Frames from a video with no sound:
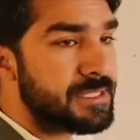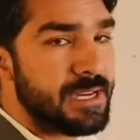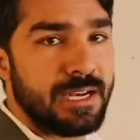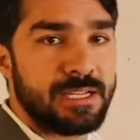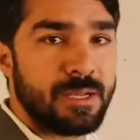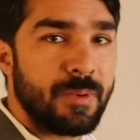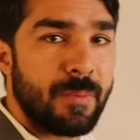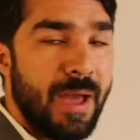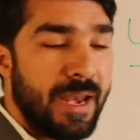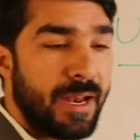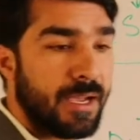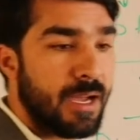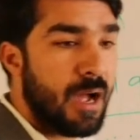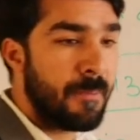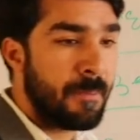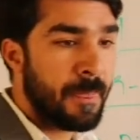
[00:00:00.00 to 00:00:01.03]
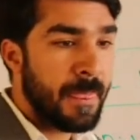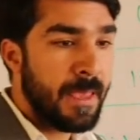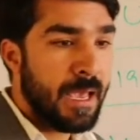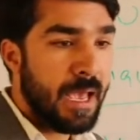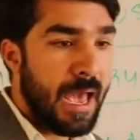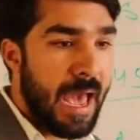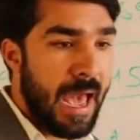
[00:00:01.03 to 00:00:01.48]
States of America,
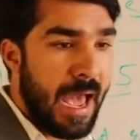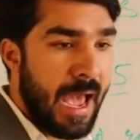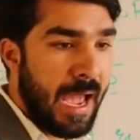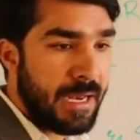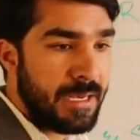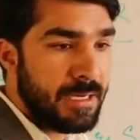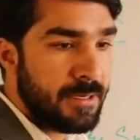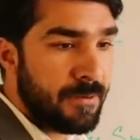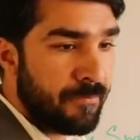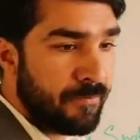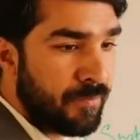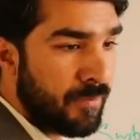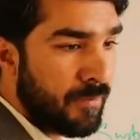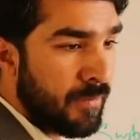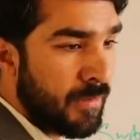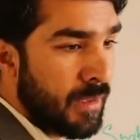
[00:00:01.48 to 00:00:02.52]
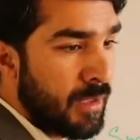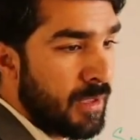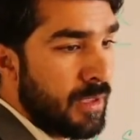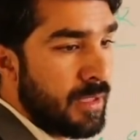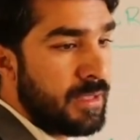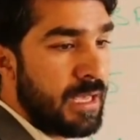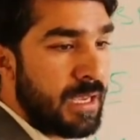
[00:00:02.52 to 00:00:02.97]
and
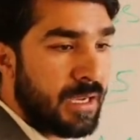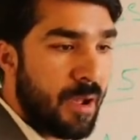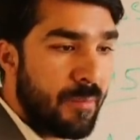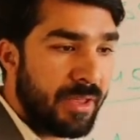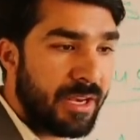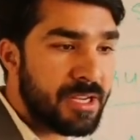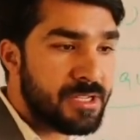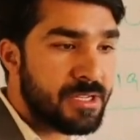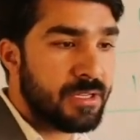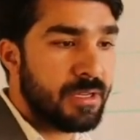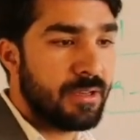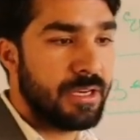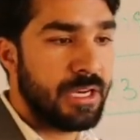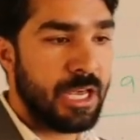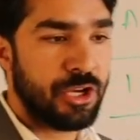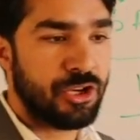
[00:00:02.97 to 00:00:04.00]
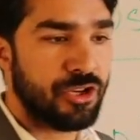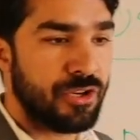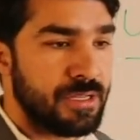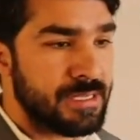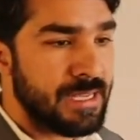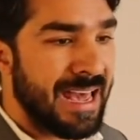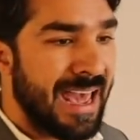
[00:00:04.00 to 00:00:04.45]
the communist
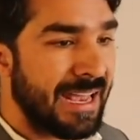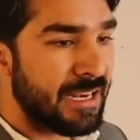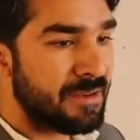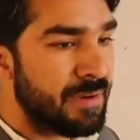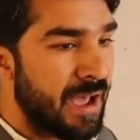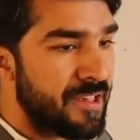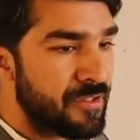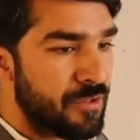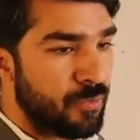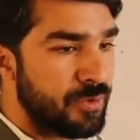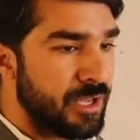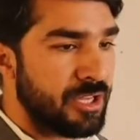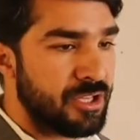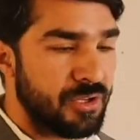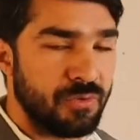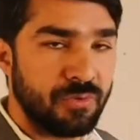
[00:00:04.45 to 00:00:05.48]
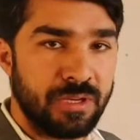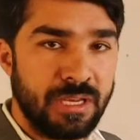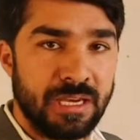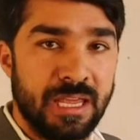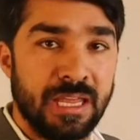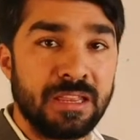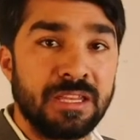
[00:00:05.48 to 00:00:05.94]
nations headed by Soviet
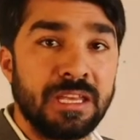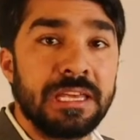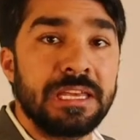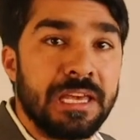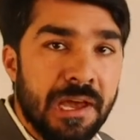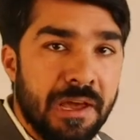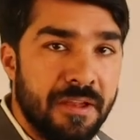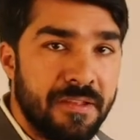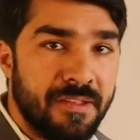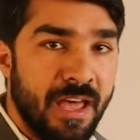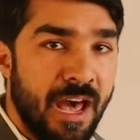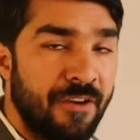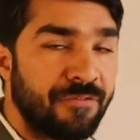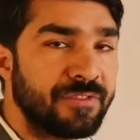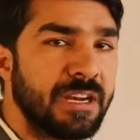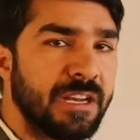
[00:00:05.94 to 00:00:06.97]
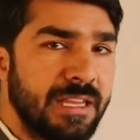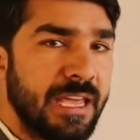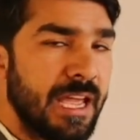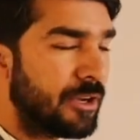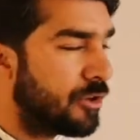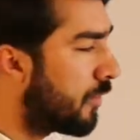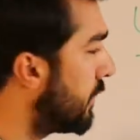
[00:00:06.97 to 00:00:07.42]
Union in the years after
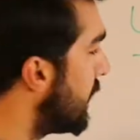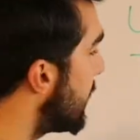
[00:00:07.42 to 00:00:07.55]
the end of